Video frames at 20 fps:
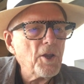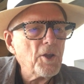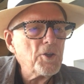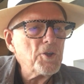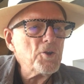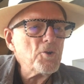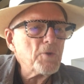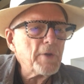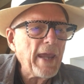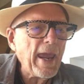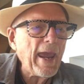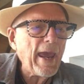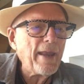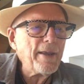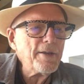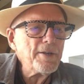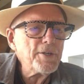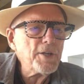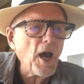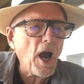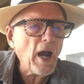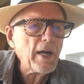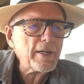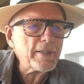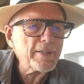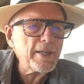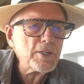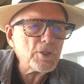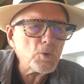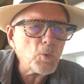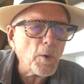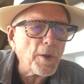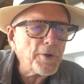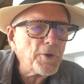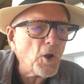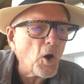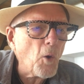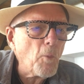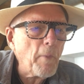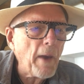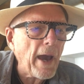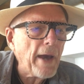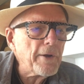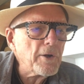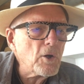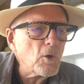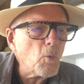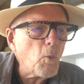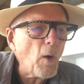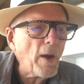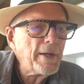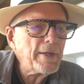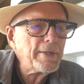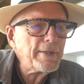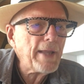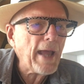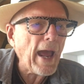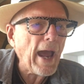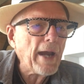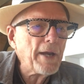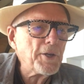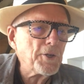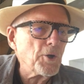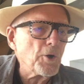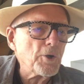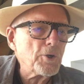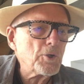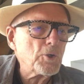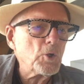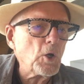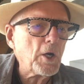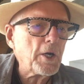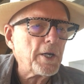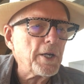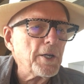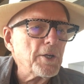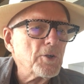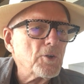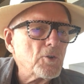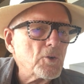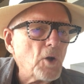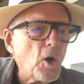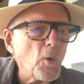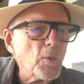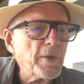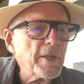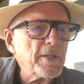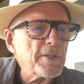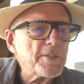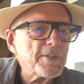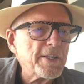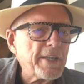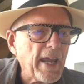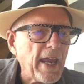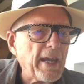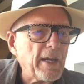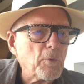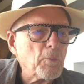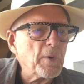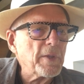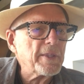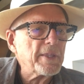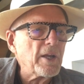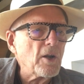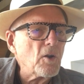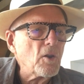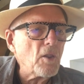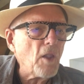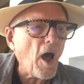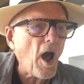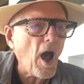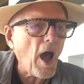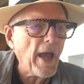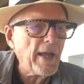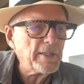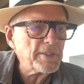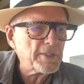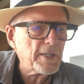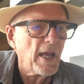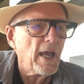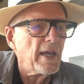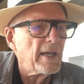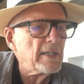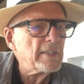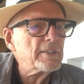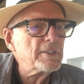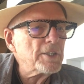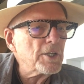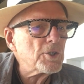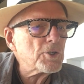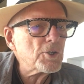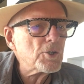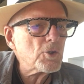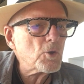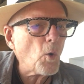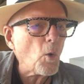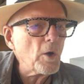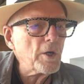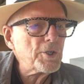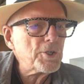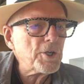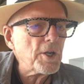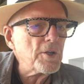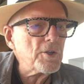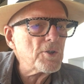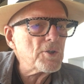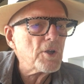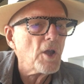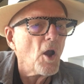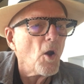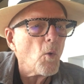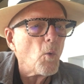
"You can't duck this one, no matter what tack your crooked cronies take with their lies and distortions.